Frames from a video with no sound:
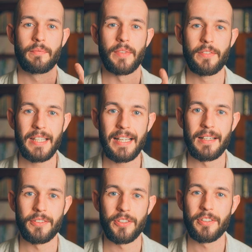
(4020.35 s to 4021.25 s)
Even
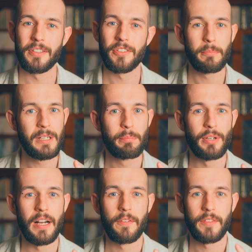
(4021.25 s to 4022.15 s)
there, just a, just a bit of
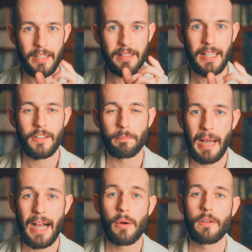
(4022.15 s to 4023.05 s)
breath, that, that's
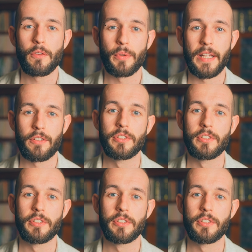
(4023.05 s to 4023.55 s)
powerful and that's